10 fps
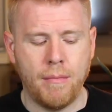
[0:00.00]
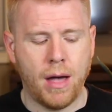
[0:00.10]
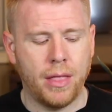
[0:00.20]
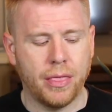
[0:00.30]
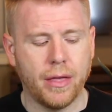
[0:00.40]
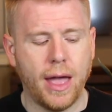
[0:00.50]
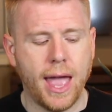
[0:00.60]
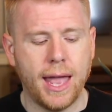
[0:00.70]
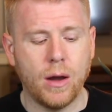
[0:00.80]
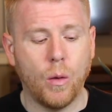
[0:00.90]
month,
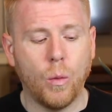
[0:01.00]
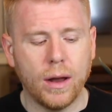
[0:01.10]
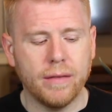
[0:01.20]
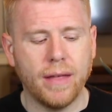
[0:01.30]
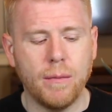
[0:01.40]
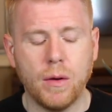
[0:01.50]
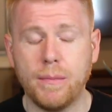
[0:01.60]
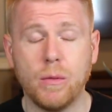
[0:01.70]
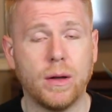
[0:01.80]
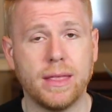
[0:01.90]
and one of them
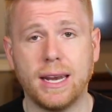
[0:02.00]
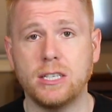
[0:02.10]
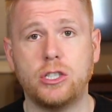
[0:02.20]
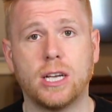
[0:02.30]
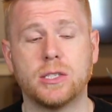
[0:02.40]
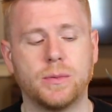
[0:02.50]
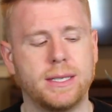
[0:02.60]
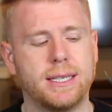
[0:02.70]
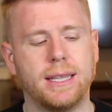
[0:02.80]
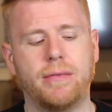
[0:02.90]
would be one that I just
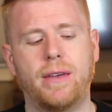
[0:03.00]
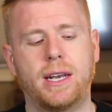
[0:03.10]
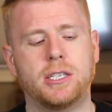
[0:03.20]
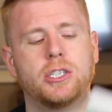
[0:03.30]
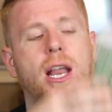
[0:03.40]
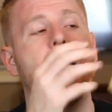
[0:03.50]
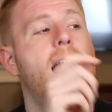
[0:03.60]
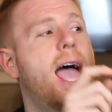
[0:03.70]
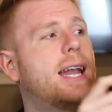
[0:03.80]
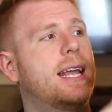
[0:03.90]
recently finished,
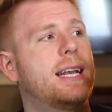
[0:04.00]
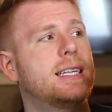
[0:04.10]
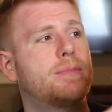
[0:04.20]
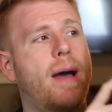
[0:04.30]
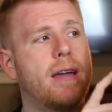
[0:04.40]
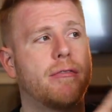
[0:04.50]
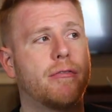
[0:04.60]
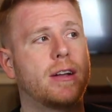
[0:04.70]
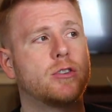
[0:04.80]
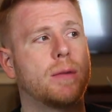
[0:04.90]
and it is by
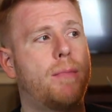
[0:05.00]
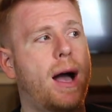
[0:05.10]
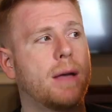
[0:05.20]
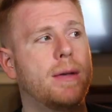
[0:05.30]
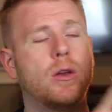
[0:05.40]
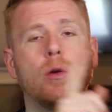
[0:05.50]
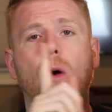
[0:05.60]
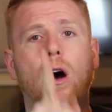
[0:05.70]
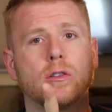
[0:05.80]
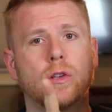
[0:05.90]
Frederick Bachman,
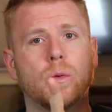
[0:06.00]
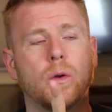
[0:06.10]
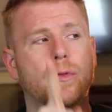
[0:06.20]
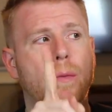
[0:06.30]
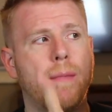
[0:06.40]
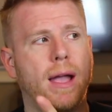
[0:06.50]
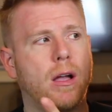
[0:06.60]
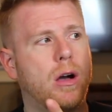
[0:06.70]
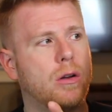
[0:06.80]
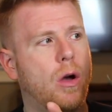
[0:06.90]
who also wrote The
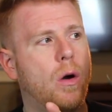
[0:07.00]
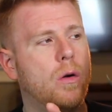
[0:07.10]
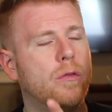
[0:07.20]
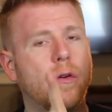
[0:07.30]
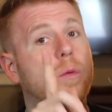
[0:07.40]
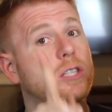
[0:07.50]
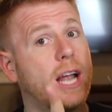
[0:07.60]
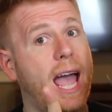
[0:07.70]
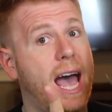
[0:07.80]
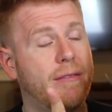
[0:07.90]
Man Called Ove, which
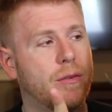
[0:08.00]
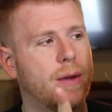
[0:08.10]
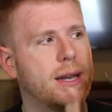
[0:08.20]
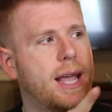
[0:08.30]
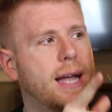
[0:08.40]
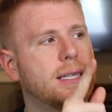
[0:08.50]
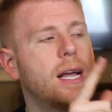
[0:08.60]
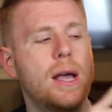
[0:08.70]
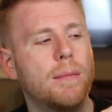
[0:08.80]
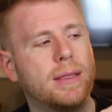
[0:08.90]
I haven't read yet,
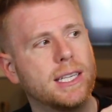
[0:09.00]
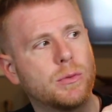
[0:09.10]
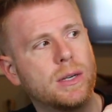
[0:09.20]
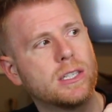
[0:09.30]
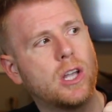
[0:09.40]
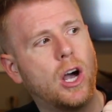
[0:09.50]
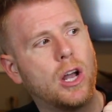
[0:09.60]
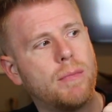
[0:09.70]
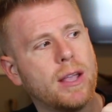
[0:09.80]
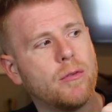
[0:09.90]
but this one is
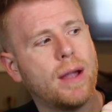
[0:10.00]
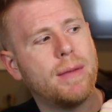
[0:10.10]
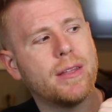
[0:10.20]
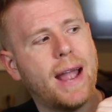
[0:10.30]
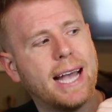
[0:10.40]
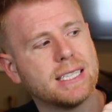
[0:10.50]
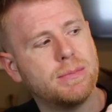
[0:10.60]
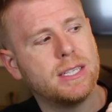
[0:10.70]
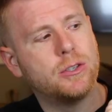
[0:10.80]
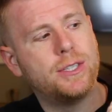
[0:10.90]
called My Grandmother Asked
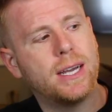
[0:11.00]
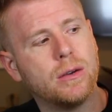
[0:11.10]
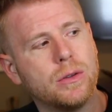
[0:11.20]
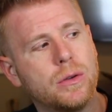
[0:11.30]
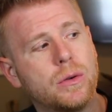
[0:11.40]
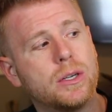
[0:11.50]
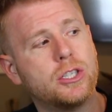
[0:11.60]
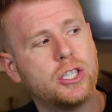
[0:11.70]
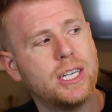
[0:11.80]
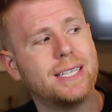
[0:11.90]
Me to Tell You
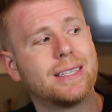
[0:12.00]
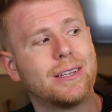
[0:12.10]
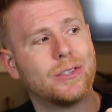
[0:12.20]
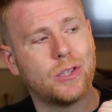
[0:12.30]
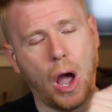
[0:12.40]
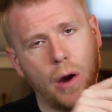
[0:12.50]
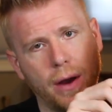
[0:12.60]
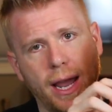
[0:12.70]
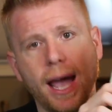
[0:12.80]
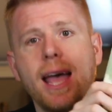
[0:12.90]
She's
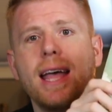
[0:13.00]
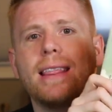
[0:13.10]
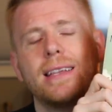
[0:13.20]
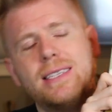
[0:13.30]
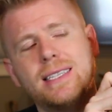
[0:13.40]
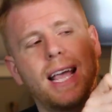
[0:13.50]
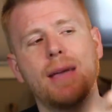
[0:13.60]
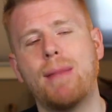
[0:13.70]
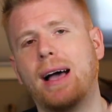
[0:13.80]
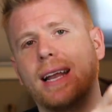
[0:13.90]
Sorry. This is
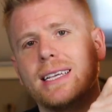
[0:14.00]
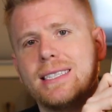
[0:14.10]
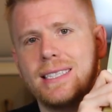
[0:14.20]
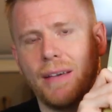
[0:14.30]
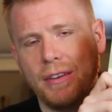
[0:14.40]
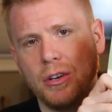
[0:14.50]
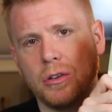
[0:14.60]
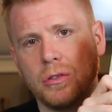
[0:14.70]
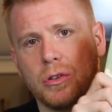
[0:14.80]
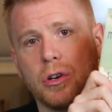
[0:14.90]
about a
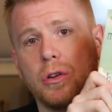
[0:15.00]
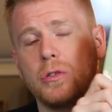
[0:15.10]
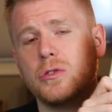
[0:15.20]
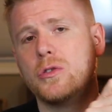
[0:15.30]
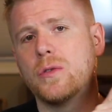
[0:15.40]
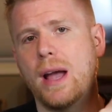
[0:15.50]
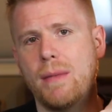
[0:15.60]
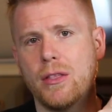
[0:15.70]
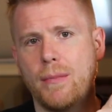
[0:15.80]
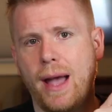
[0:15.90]
7-year-old girl whose
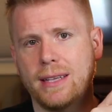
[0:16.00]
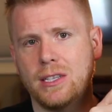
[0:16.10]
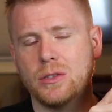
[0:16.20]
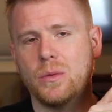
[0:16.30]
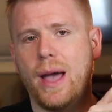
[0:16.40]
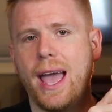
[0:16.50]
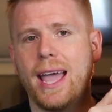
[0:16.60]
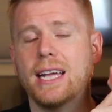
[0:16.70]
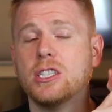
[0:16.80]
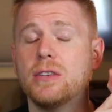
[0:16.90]
grandmother passes
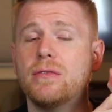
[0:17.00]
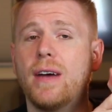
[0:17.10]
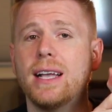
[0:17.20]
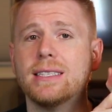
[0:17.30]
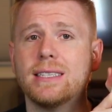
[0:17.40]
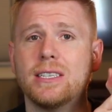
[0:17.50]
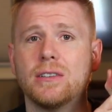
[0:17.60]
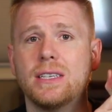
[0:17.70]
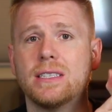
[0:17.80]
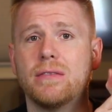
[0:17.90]
away, and she finds a
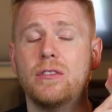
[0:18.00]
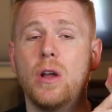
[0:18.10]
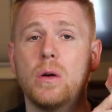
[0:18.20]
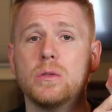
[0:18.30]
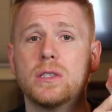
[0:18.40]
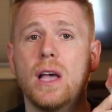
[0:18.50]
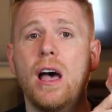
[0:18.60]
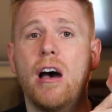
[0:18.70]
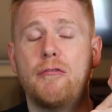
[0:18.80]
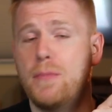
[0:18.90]
series of notes
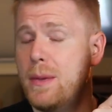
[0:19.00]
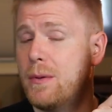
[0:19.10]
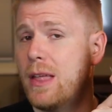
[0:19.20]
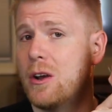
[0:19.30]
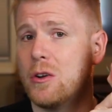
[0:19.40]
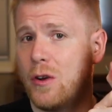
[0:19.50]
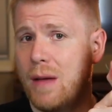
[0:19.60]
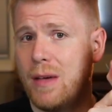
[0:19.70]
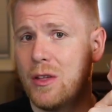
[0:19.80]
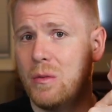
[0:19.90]
of people that her
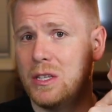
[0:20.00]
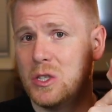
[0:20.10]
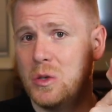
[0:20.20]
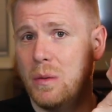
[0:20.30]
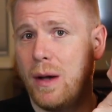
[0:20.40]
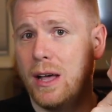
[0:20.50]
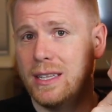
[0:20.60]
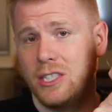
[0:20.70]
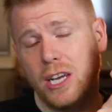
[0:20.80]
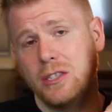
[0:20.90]
grandmother wants to
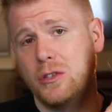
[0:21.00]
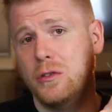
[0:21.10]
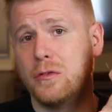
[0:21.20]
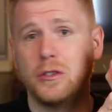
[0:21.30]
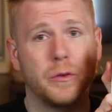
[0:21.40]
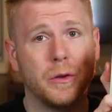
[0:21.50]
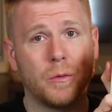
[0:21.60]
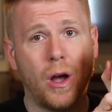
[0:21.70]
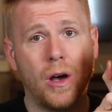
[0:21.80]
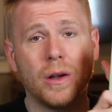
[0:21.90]
apologize to for doing
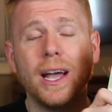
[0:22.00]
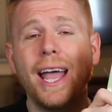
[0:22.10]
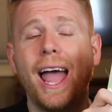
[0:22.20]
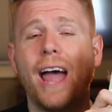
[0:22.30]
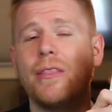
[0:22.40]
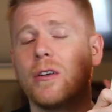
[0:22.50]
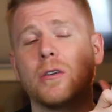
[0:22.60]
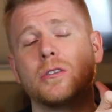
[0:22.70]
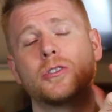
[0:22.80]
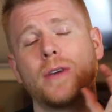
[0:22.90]
wrong, and the
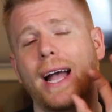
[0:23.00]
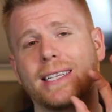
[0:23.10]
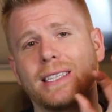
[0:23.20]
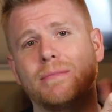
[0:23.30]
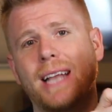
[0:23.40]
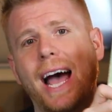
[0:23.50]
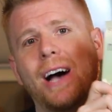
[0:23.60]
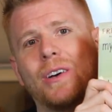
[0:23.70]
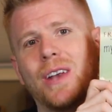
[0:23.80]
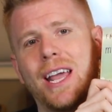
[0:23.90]
girl tracks them
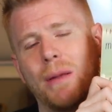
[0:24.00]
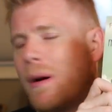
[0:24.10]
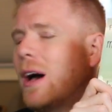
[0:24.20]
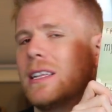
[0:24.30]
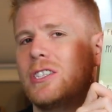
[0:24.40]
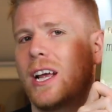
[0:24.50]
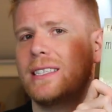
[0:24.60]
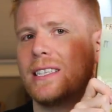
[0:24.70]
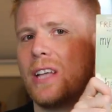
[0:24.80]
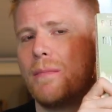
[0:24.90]
down and
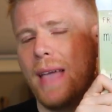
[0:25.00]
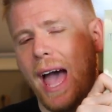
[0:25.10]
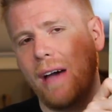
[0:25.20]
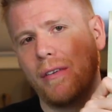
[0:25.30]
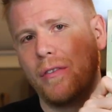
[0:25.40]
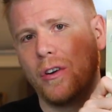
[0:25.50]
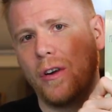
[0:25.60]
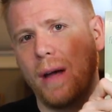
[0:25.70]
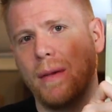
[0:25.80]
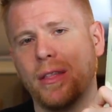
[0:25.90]
apologizes on behalf of her
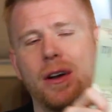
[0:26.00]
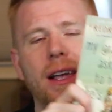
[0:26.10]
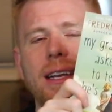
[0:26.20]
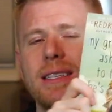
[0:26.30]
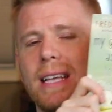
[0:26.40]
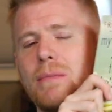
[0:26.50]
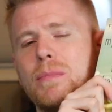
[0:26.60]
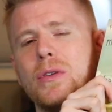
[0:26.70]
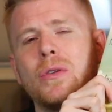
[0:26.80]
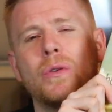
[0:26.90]
grandmother. It is a
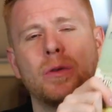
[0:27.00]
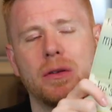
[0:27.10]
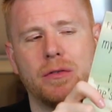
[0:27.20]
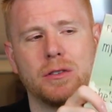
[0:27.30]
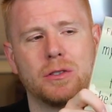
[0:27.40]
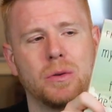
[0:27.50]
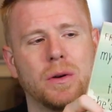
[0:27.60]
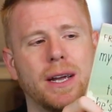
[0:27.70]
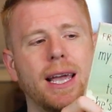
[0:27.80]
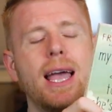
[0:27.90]
beautiful
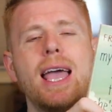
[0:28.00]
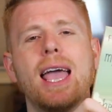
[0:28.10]
story.